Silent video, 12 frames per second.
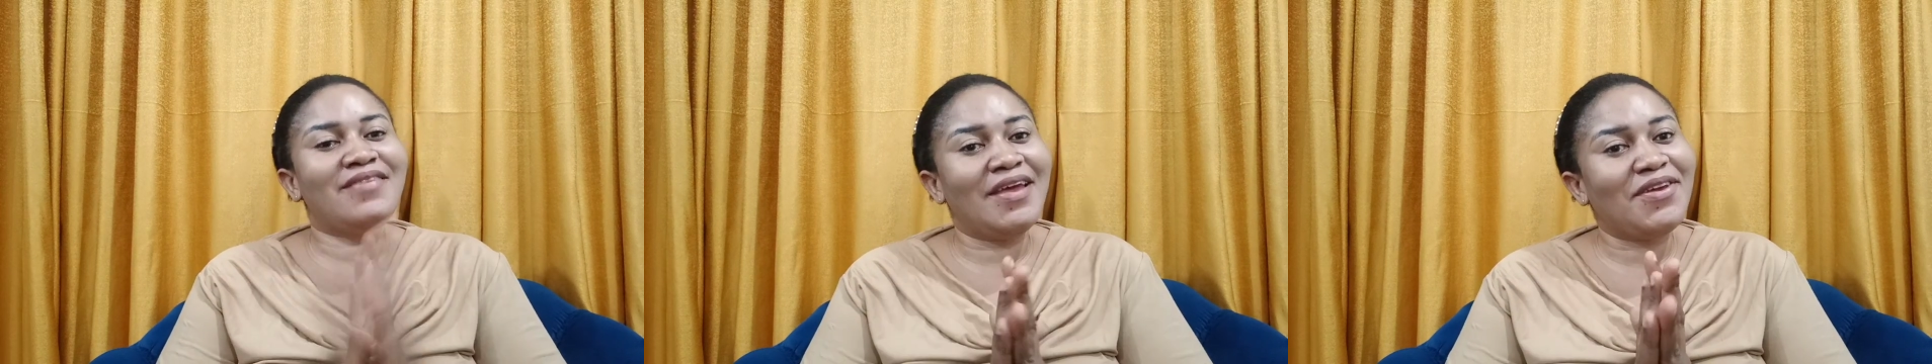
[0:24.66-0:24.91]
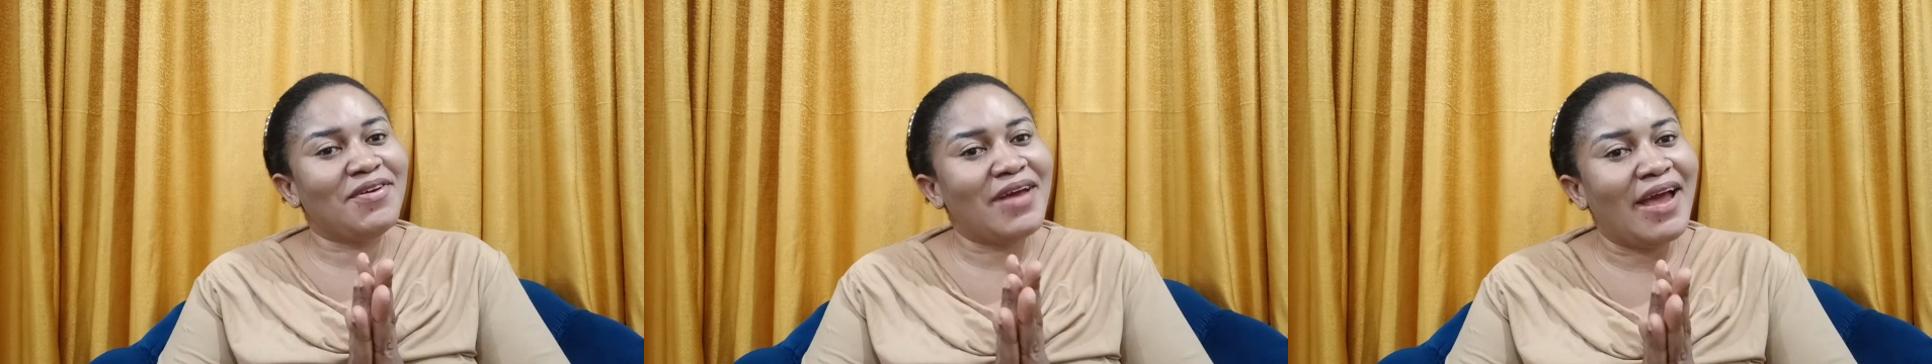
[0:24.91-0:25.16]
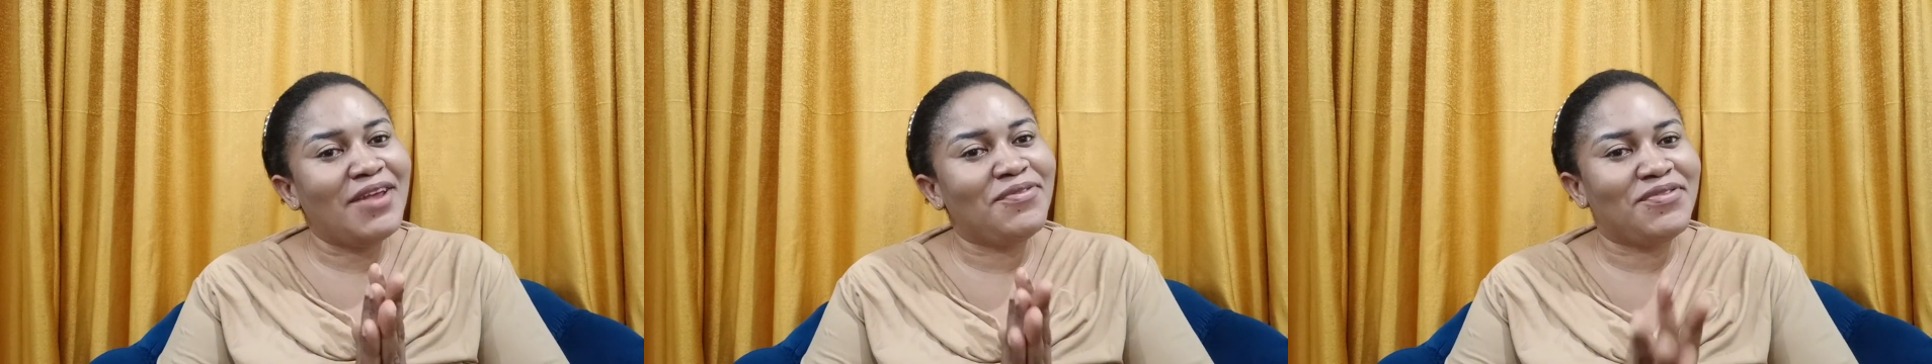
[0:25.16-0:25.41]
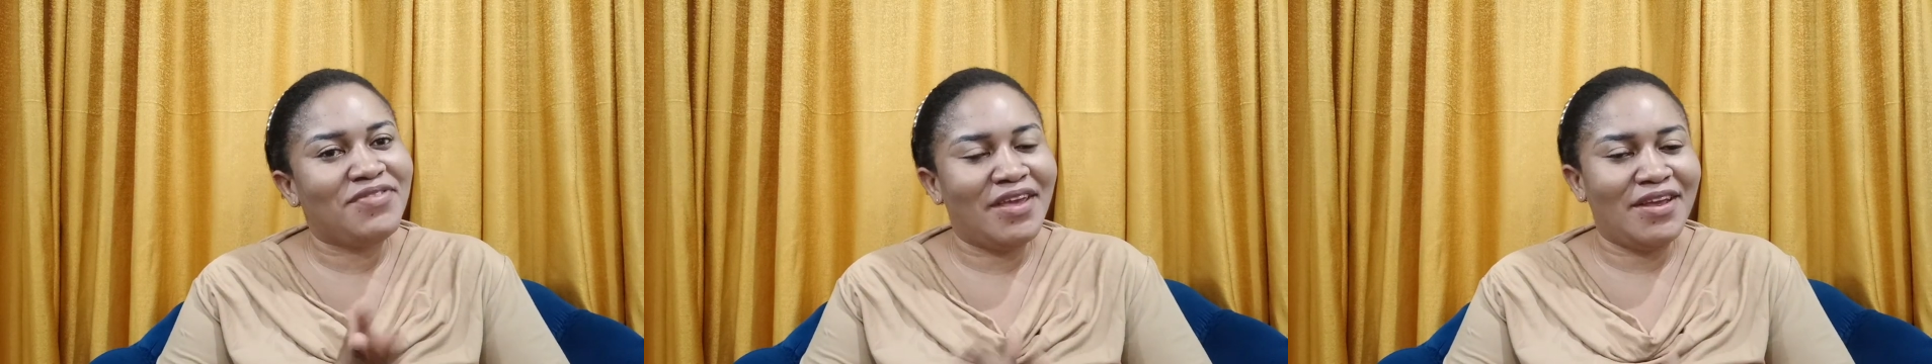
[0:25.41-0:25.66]
Thank you
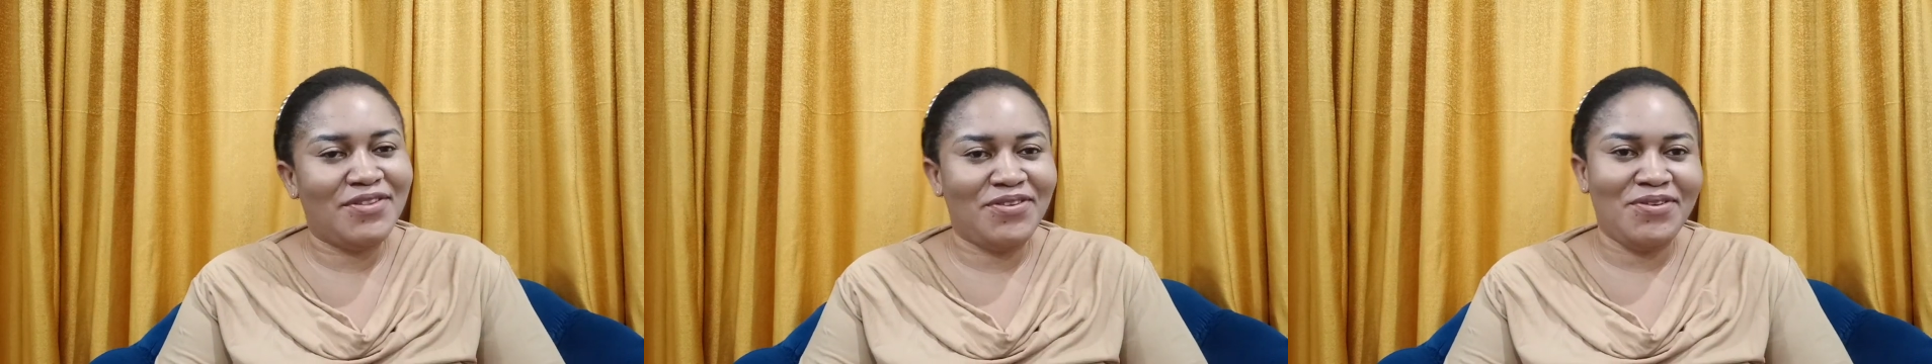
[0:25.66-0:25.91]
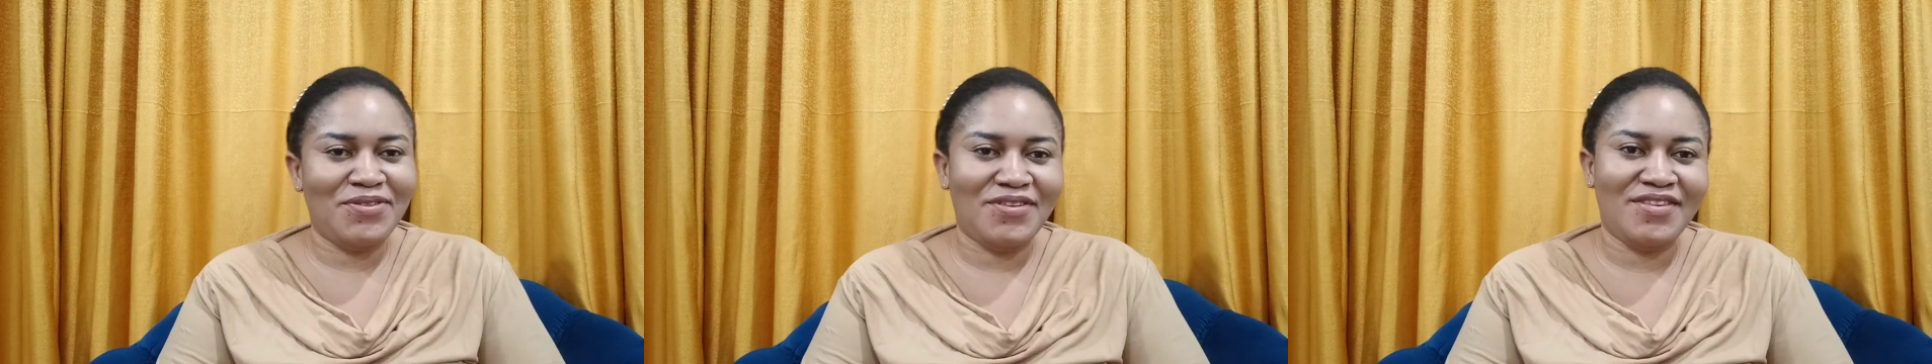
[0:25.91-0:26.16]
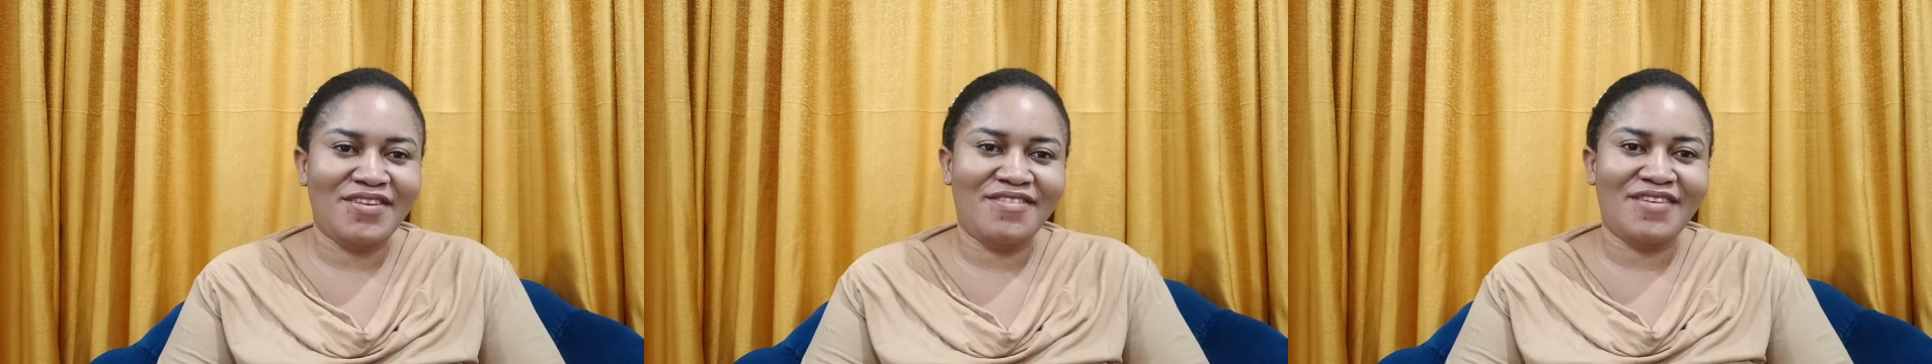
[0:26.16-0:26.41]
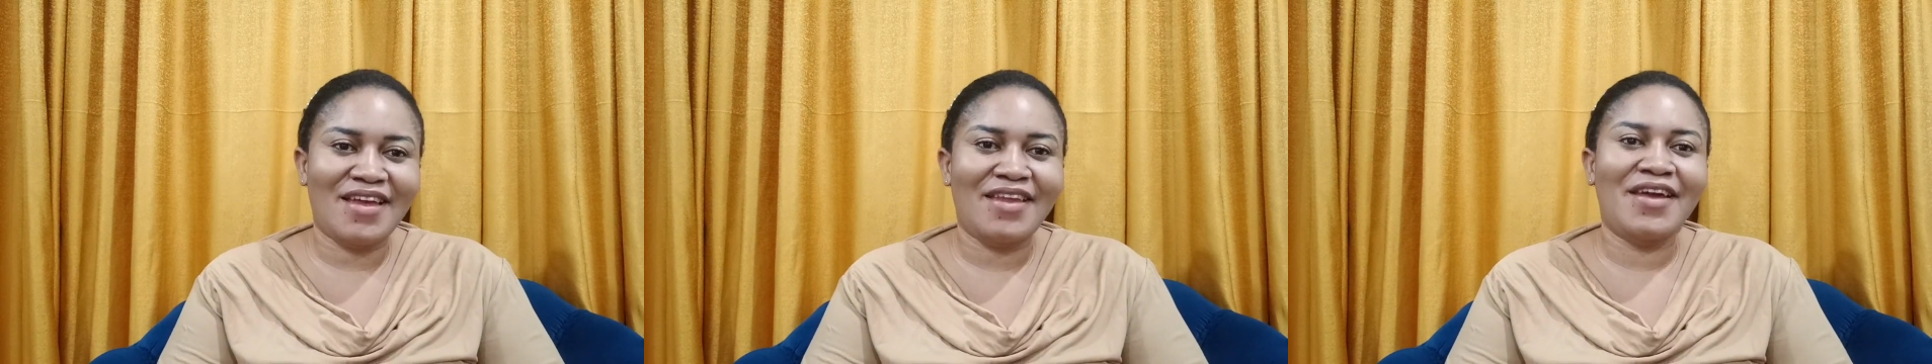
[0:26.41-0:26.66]
guys for staying tuned to
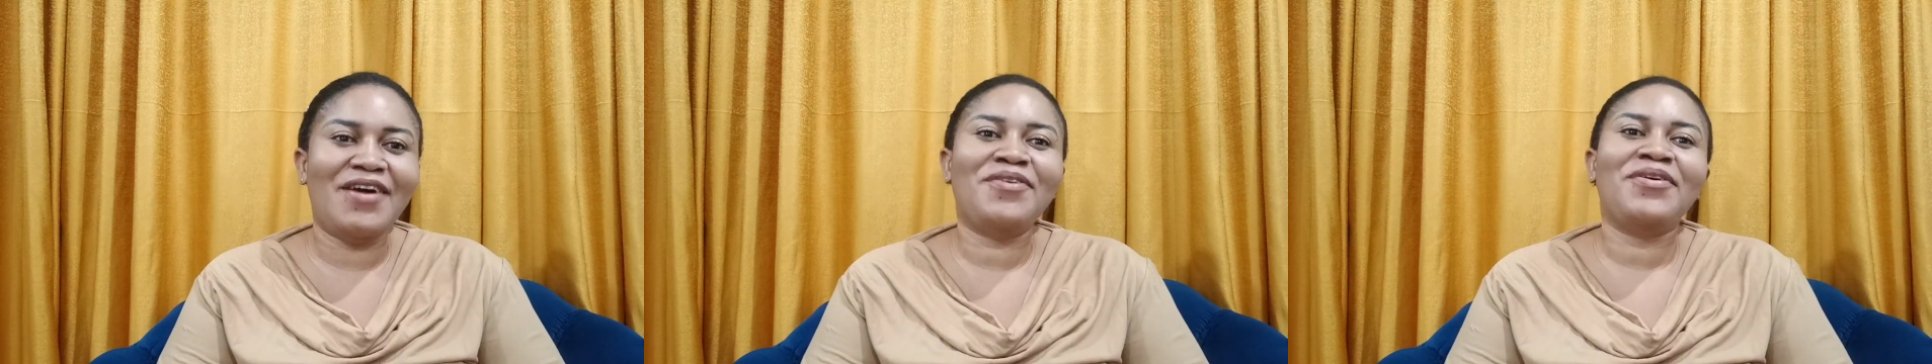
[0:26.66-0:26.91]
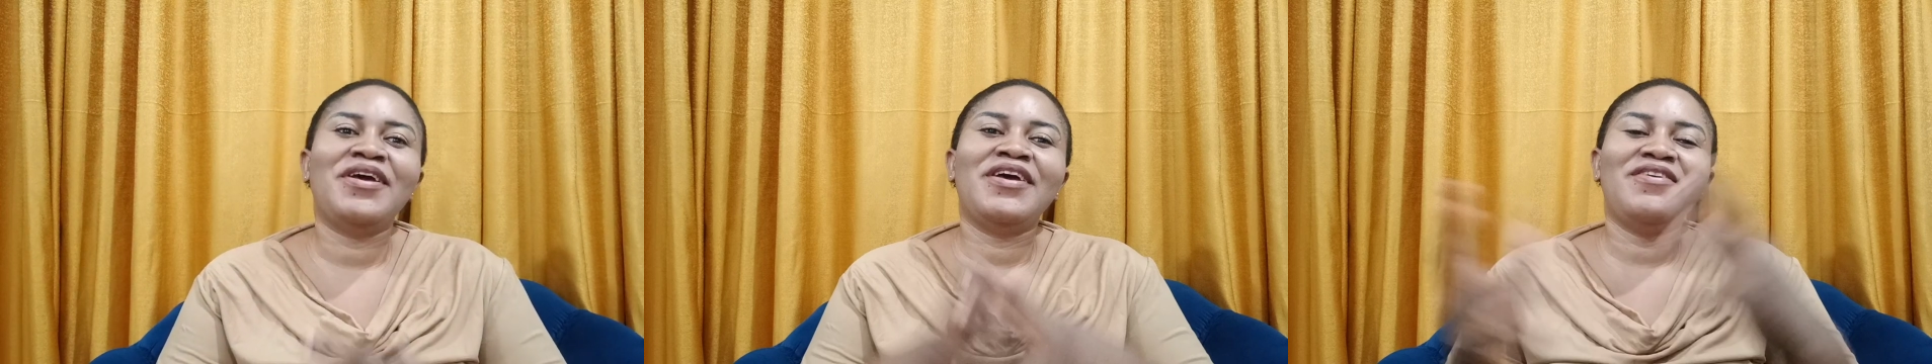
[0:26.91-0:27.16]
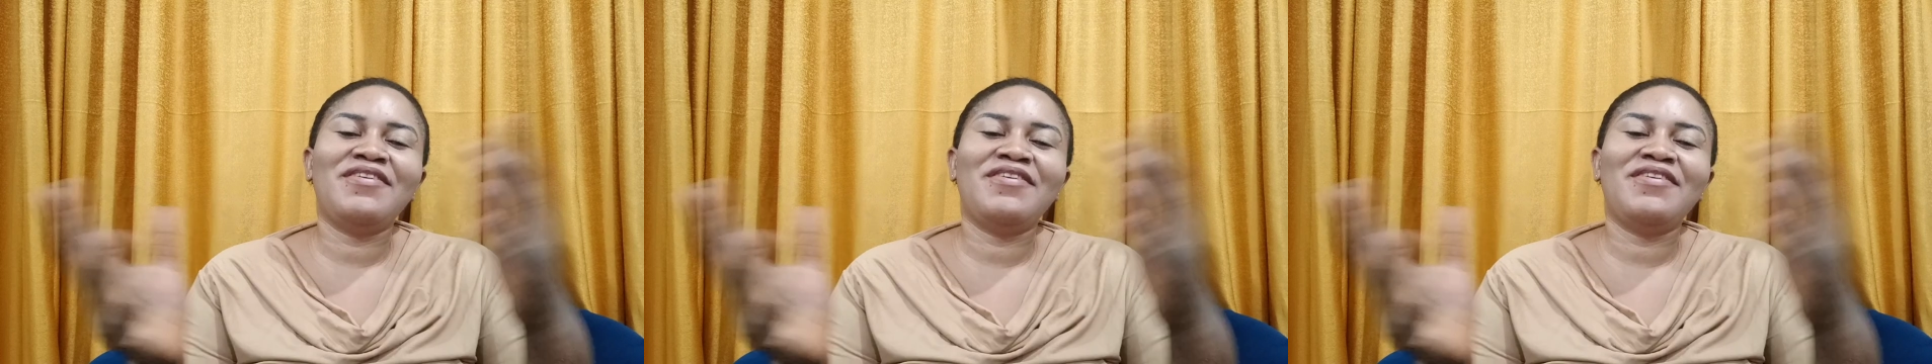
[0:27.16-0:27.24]
this channel.